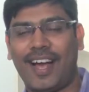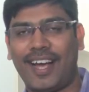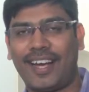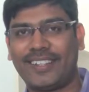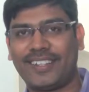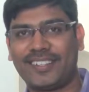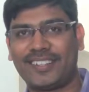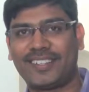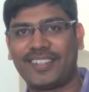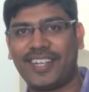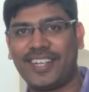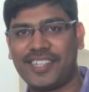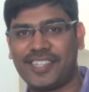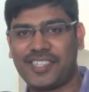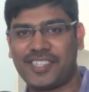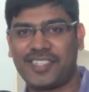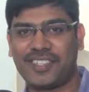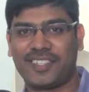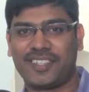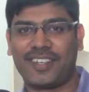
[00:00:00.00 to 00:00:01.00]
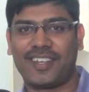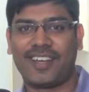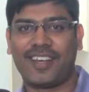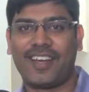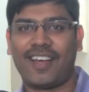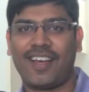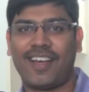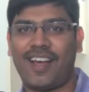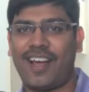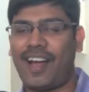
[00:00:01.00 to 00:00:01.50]
Hi, this is Girish.
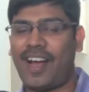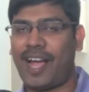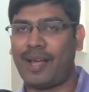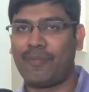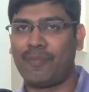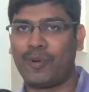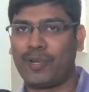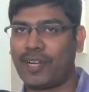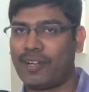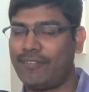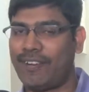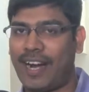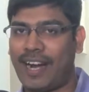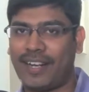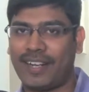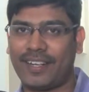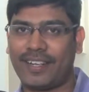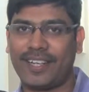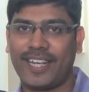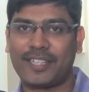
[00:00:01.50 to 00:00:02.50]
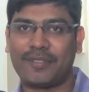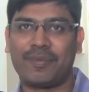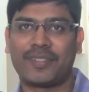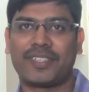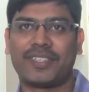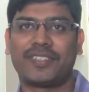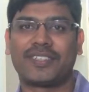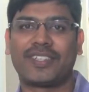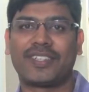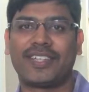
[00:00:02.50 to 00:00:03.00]
I booked a flat in DS
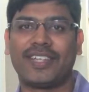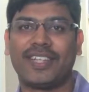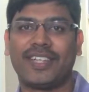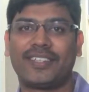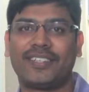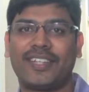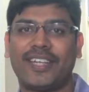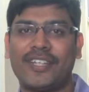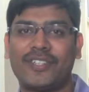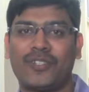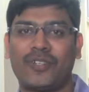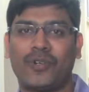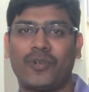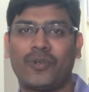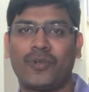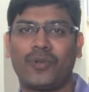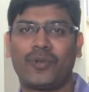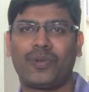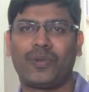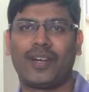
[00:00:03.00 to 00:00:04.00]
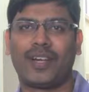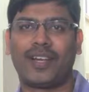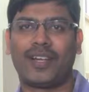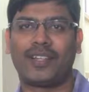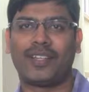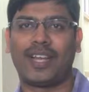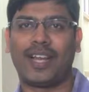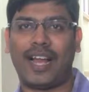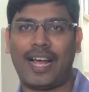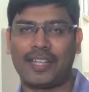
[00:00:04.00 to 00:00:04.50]
SANSKRUTHI 302.
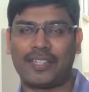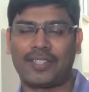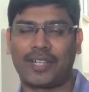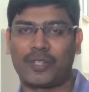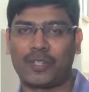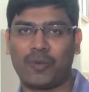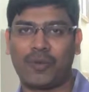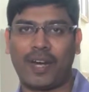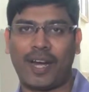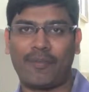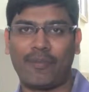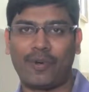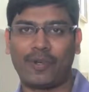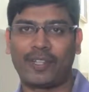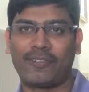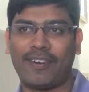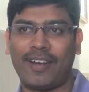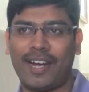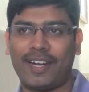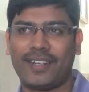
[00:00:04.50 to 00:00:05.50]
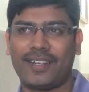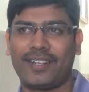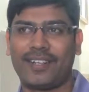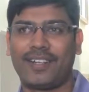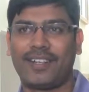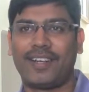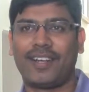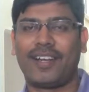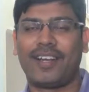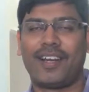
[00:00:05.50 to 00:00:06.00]
In the last October, I booked the flat
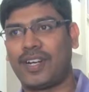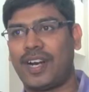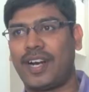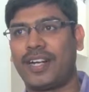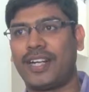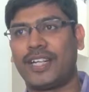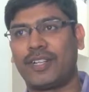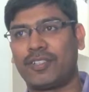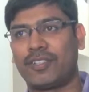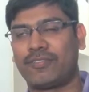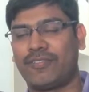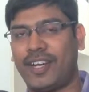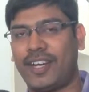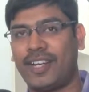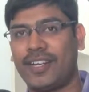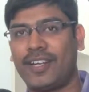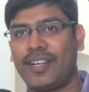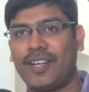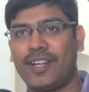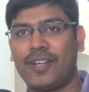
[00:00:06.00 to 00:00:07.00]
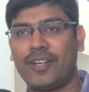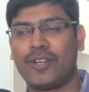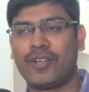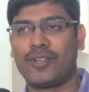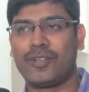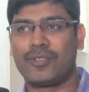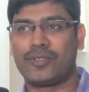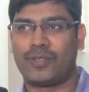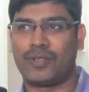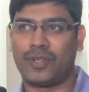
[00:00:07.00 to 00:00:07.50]
and it was fine.
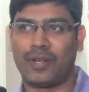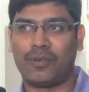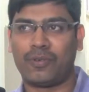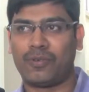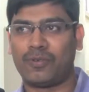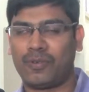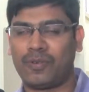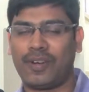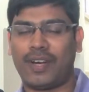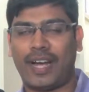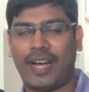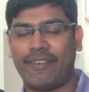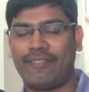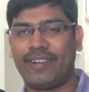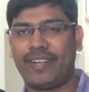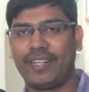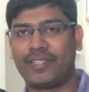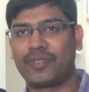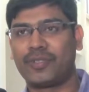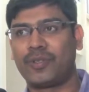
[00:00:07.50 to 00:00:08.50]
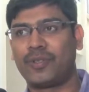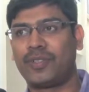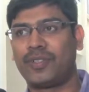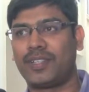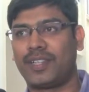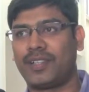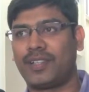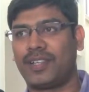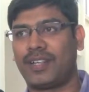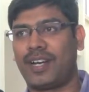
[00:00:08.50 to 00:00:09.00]
So now I feel it's good
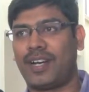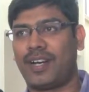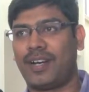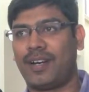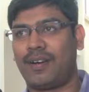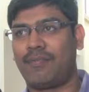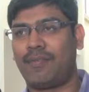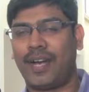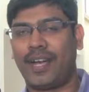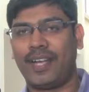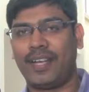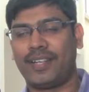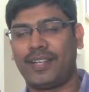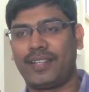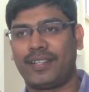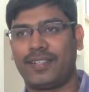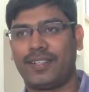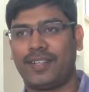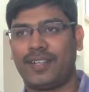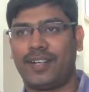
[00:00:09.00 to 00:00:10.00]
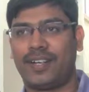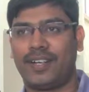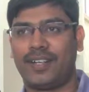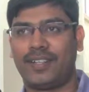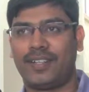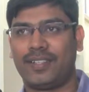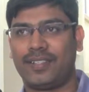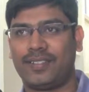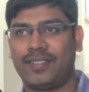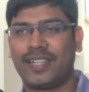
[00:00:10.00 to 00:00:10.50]
buy
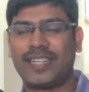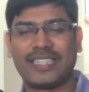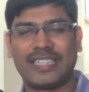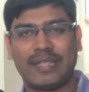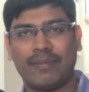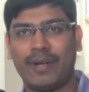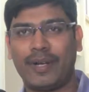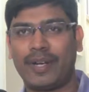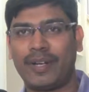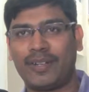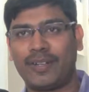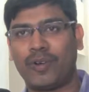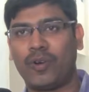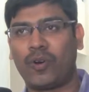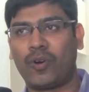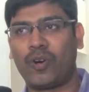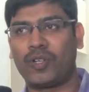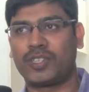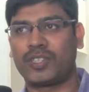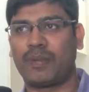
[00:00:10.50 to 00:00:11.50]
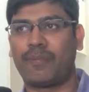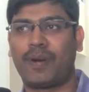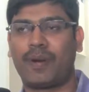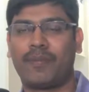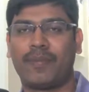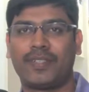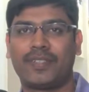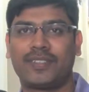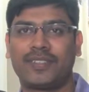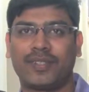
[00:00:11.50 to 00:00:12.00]
and reasonably low cost
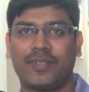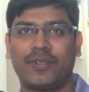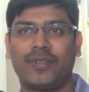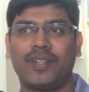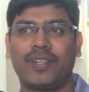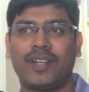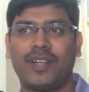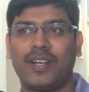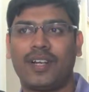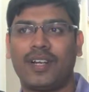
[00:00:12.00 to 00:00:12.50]
apartments, good.